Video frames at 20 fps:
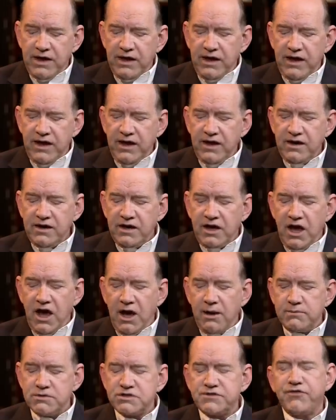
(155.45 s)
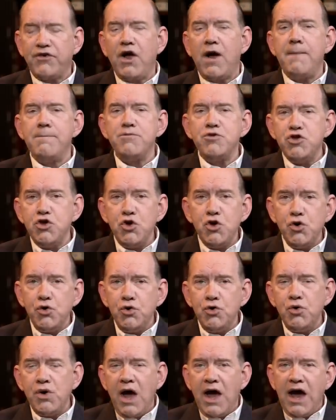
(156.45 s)
It comes from
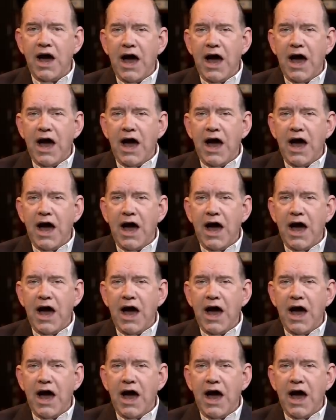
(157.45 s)
you.